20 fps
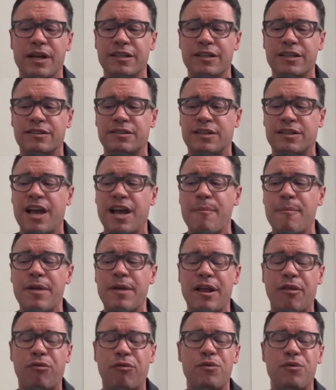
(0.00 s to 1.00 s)
is
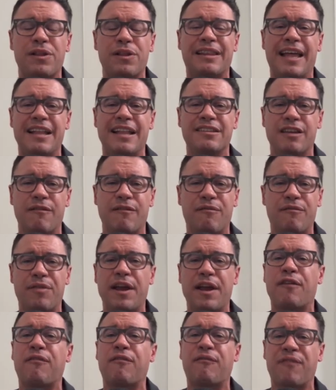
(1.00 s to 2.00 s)
coming through the lens of
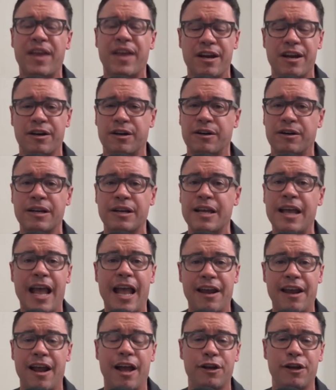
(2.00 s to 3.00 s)
their fear
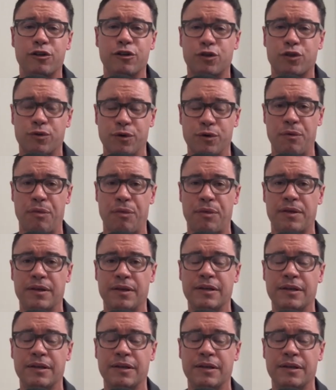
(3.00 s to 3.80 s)
and not your truth